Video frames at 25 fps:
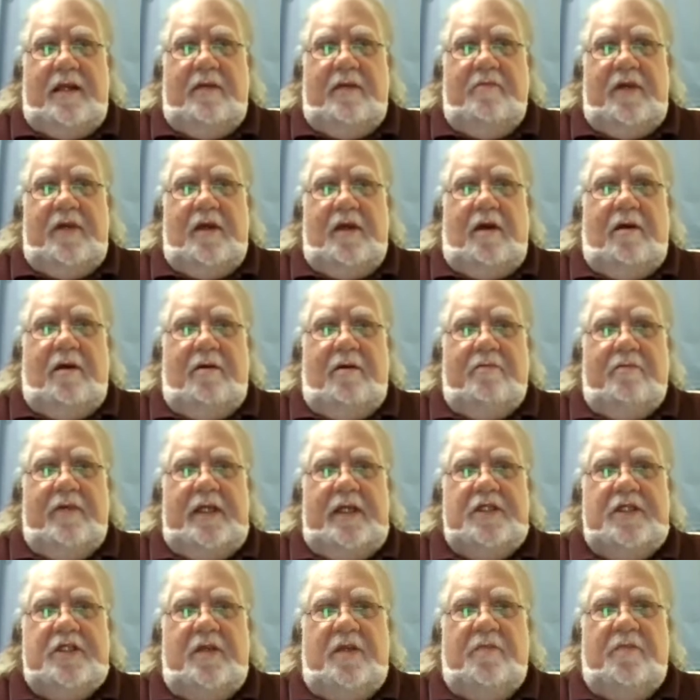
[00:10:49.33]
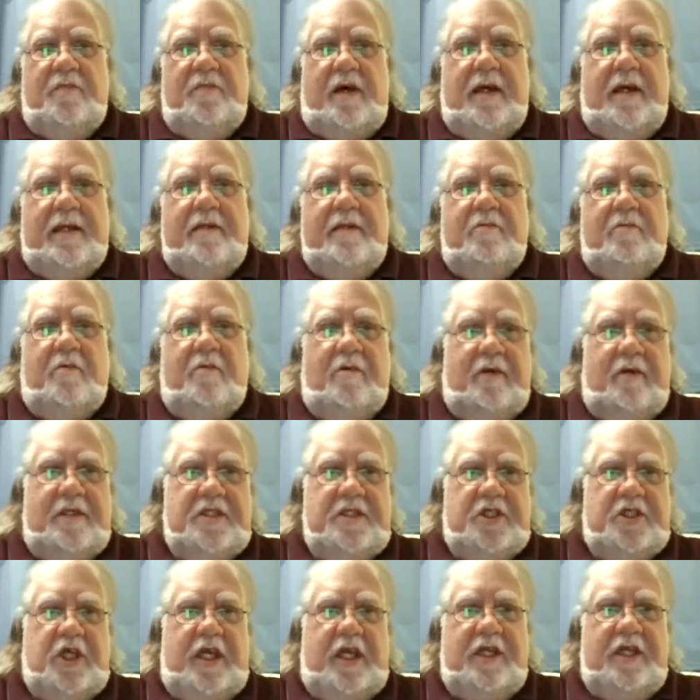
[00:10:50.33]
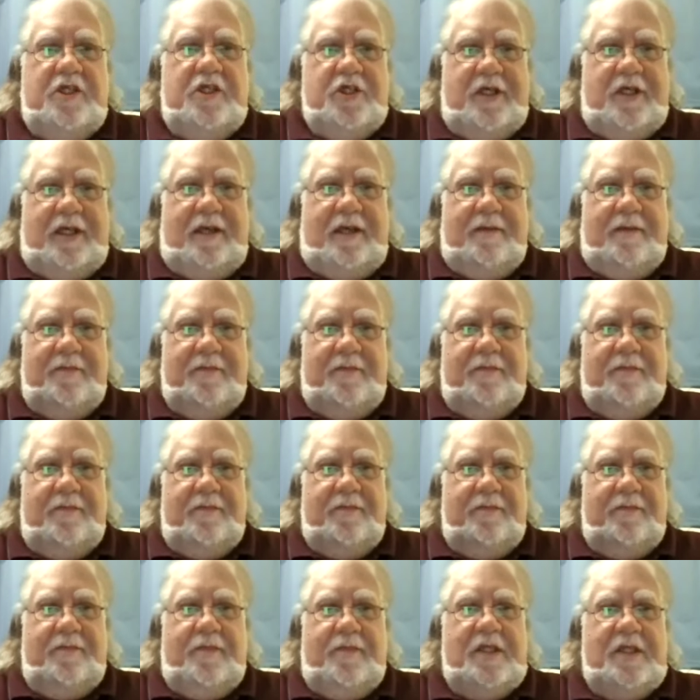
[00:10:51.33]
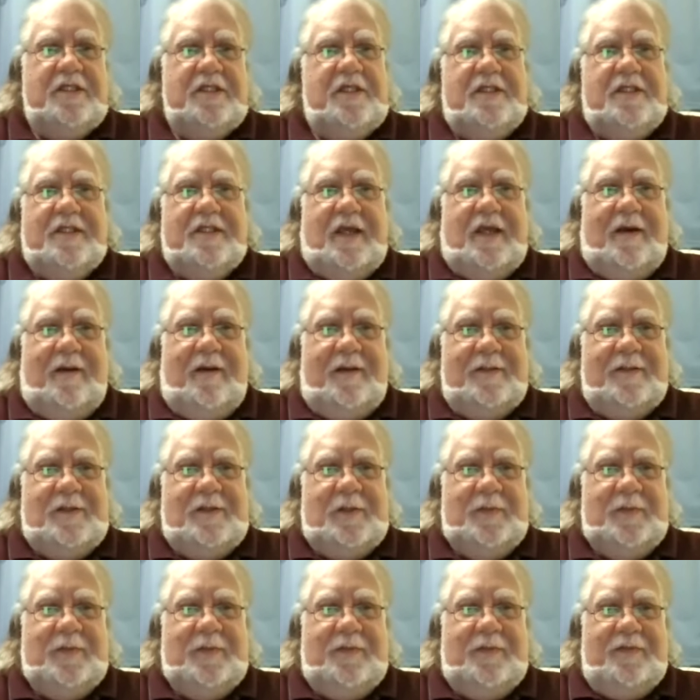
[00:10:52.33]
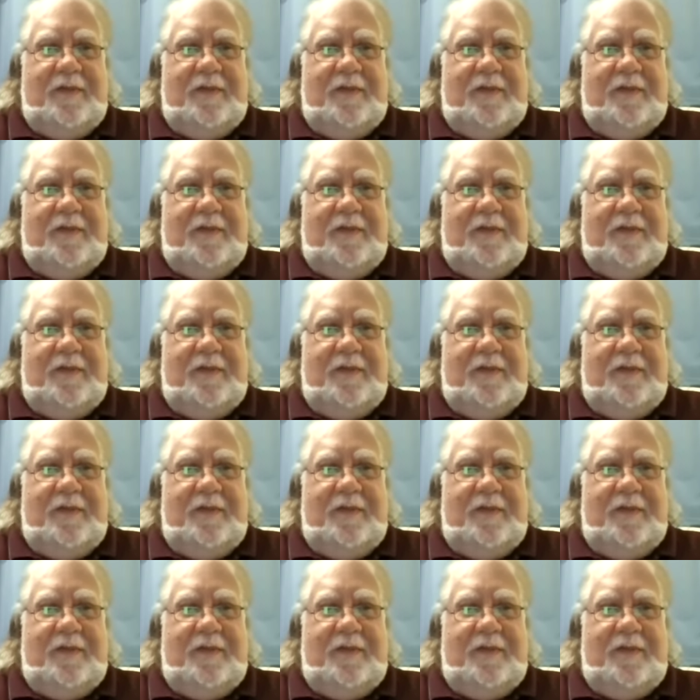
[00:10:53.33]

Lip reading: and we all reached in the pocket and were exchanging business cards.